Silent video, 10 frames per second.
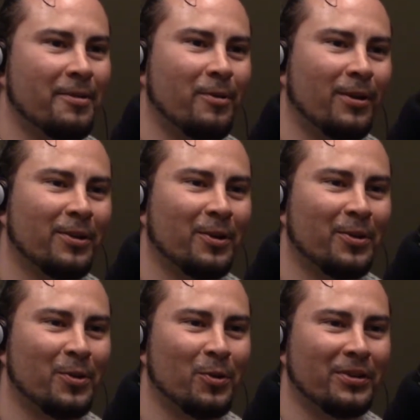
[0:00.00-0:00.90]
found out
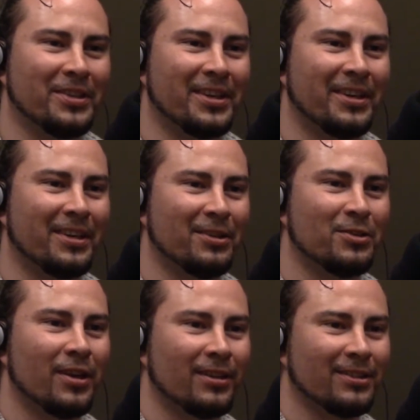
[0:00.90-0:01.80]
through a DNA
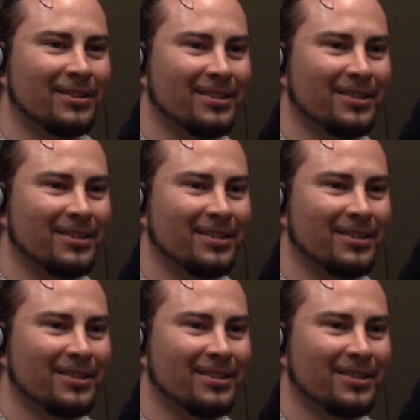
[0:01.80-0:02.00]
test.